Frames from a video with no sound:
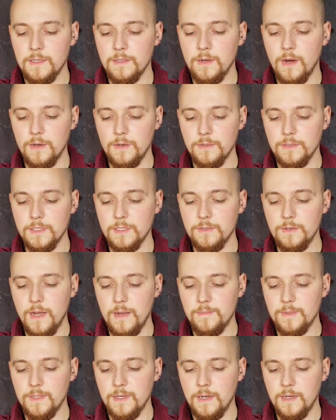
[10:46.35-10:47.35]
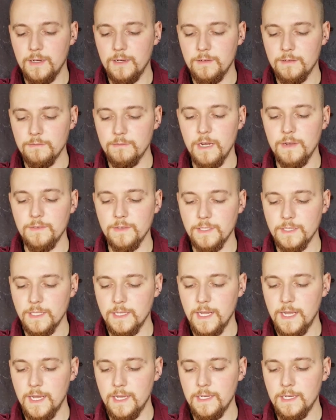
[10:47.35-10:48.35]
goggles strapped on, rifles in
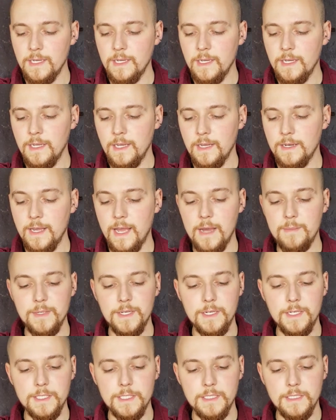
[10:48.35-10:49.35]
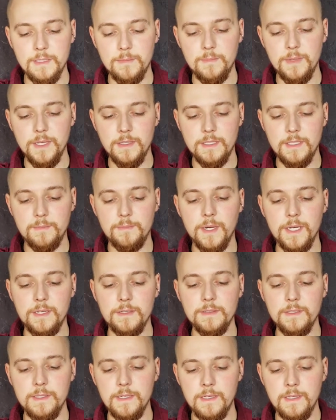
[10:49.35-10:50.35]
hand, and ammunition belts
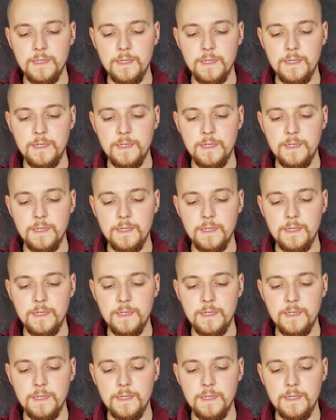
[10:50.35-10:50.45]
buckled.